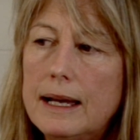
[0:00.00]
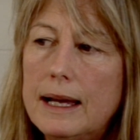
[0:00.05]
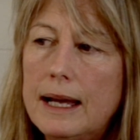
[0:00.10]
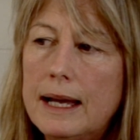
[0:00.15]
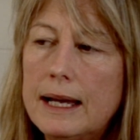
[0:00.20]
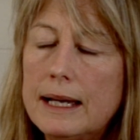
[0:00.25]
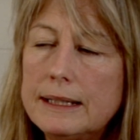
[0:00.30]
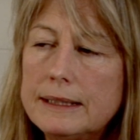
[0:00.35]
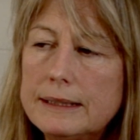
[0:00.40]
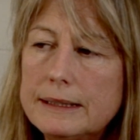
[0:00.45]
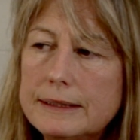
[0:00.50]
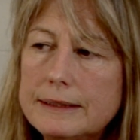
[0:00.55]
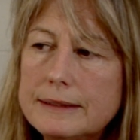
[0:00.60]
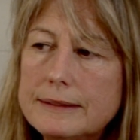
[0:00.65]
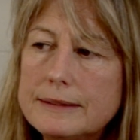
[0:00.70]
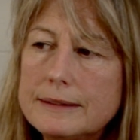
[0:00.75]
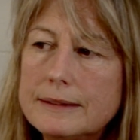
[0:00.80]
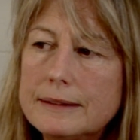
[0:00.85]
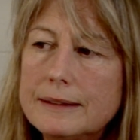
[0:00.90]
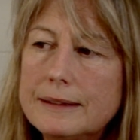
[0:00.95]

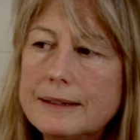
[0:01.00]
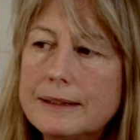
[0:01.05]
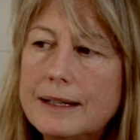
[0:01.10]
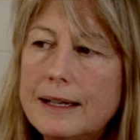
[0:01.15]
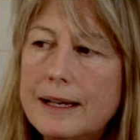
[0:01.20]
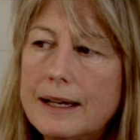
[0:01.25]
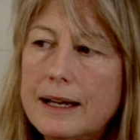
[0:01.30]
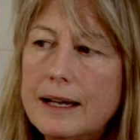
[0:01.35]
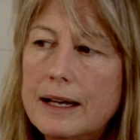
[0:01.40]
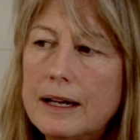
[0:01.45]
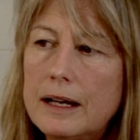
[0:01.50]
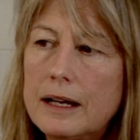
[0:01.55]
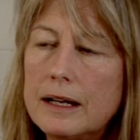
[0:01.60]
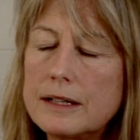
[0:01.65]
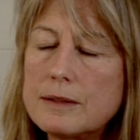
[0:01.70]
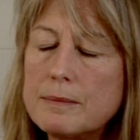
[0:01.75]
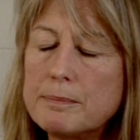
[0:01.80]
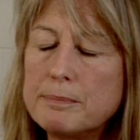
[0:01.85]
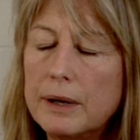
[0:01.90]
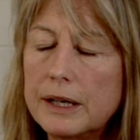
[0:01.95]
And
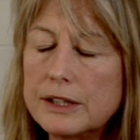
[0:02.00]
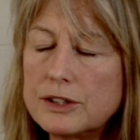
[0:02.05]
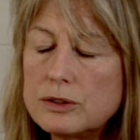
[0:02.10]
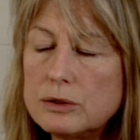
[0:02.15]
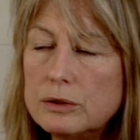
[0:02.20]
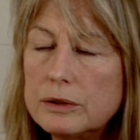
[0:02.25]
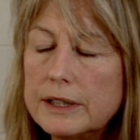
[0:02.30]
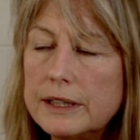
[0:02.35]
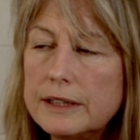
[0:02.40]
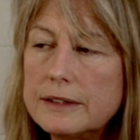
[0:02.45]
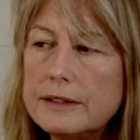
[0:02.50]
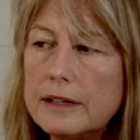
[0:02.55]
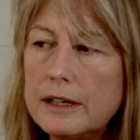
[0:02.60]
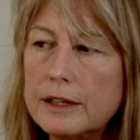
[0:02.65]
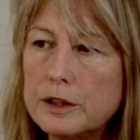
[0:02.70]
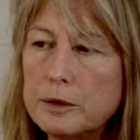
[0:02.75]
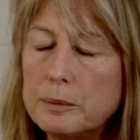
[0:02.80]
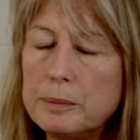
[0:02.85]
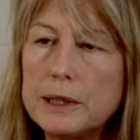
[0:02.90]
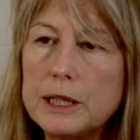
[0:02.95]
by talking to
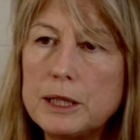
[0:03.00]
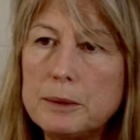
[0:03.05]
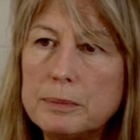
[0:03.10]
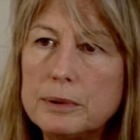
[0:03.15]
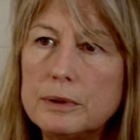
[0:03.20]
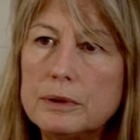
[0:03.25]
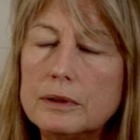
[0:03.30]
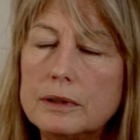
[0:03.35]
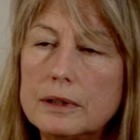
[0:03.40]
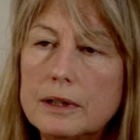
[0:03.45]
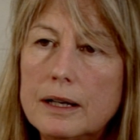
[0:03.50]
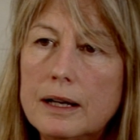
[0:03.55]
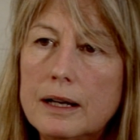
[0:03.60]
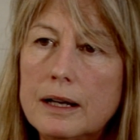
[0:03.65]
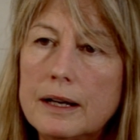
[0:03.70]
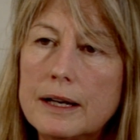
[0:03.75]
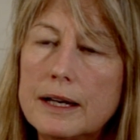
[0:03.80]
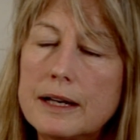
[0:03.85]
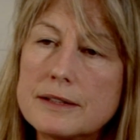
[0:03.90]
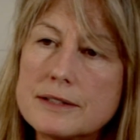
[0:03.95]
other people,
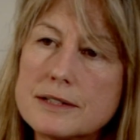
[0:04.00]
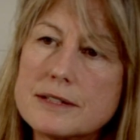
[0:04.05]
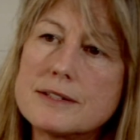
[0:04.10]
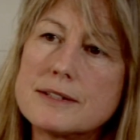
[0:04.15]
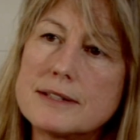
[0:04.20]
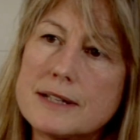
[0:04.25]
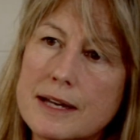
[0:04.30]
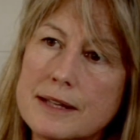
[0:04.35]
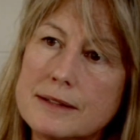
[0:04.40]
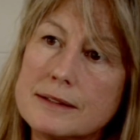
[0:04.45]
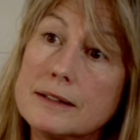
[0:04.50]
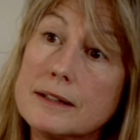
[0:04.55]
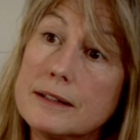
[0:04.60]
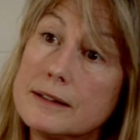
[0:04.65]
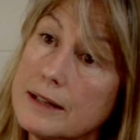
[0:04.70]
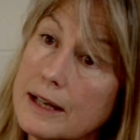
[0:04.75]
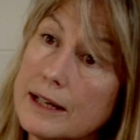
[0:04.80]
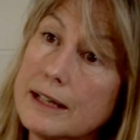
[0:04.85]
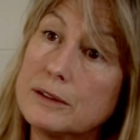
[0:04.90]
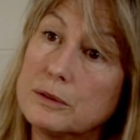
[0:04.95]
I understand that
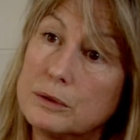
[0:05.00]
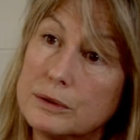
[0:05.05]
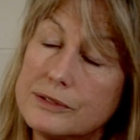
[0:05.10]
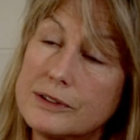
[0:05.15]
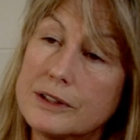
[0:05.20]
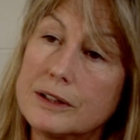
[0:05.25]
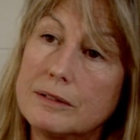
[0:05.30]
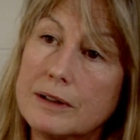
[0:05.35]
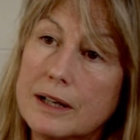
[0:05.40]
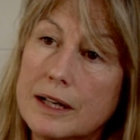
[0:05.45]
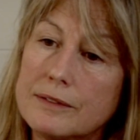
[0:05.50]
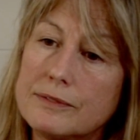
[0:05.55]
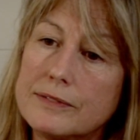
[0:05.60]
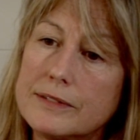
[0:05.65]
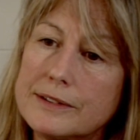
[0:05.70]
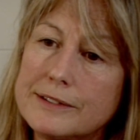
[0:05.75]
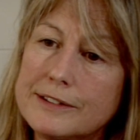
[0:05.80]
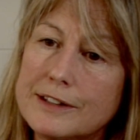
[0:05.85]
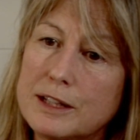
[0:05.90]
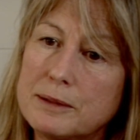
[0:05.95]
they also have
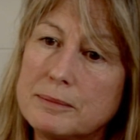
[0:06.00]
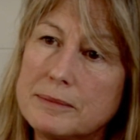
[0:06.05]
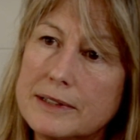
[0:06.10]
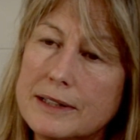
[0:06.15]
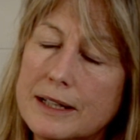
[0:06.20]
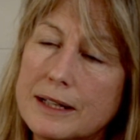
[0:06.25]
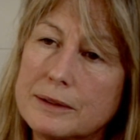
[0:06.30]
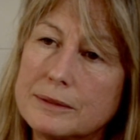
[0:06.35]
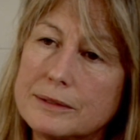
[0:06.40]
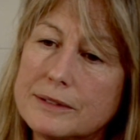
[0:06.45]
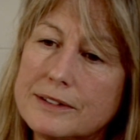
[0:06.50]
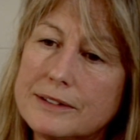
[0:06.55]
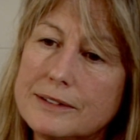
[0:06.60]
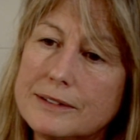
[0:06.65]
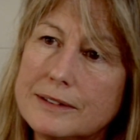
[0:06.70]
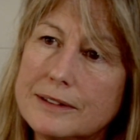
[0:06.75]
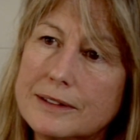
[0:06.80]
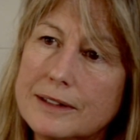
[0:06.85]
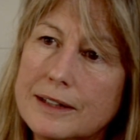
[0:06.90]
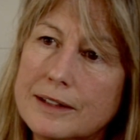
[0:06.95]
the same
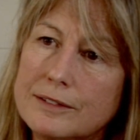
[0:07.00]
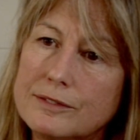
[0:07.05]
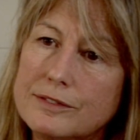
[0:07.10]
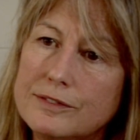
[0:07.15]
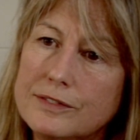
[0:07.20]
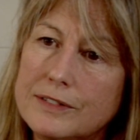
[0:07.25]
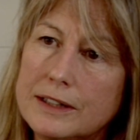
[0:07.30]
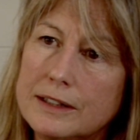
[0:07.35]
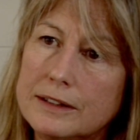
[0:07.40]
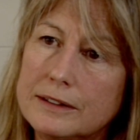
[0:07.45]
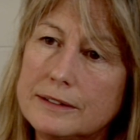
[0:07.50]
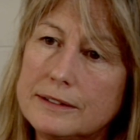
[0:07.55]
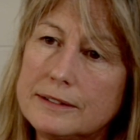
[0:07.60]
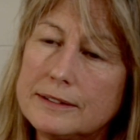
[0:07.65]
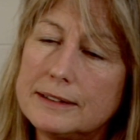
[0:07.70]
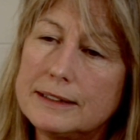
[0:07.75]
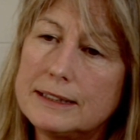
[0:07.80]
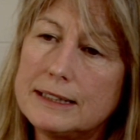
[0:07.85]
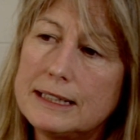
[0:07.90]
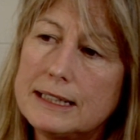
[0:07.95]
doubts and fears,
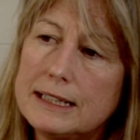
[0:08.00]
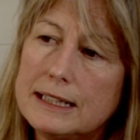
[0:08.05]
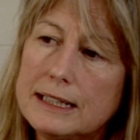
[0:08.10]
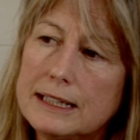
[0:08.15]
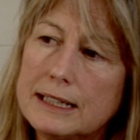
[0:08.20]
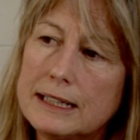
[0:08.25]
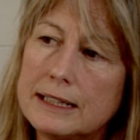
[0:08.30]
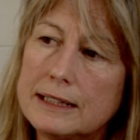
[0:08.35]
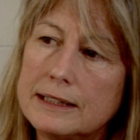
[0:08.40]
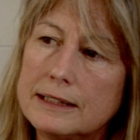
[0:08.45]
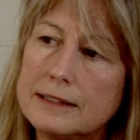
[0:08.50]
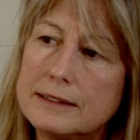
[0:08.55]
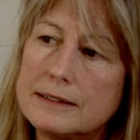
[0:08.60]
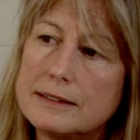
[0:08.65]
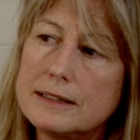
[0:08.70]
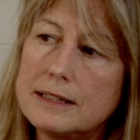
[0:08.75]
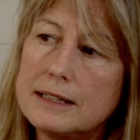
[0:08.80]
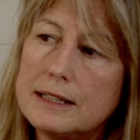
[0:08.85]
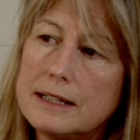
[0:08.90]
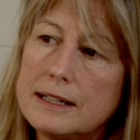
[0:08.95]
and
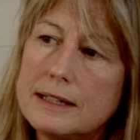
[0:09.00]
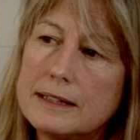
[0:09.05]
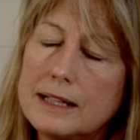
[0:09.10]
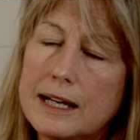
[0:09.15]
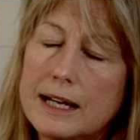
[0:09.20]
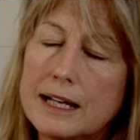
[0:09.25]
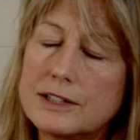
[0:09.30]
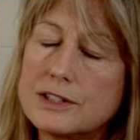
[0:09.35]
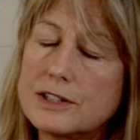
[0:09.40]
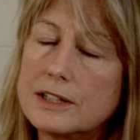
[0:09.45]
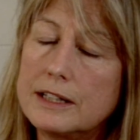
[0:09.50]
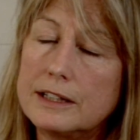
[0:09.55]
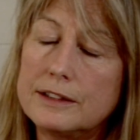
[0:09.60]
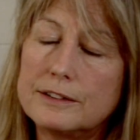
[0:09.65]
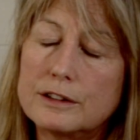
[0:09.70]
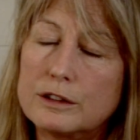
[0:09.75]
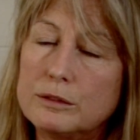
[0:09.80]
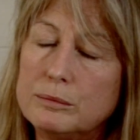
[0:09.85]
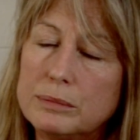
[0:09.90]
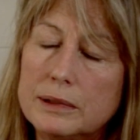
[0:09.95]
that actually it's
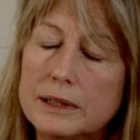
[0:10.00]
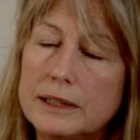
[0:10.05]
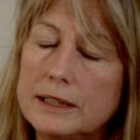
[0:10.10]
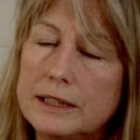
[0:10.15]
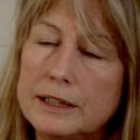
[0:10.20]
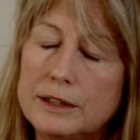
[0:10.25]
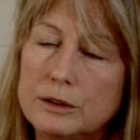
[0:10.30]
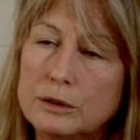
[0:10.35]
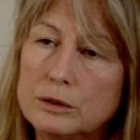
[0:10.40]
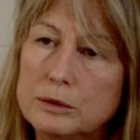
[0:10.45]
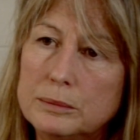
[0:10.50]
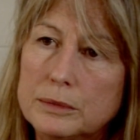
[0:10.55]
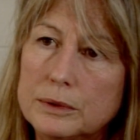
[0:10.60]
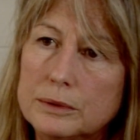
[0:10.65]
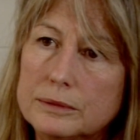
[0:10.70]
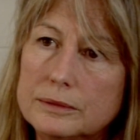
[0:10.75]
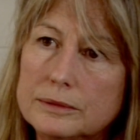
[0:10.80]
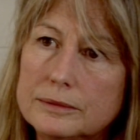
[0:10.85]
completely normal.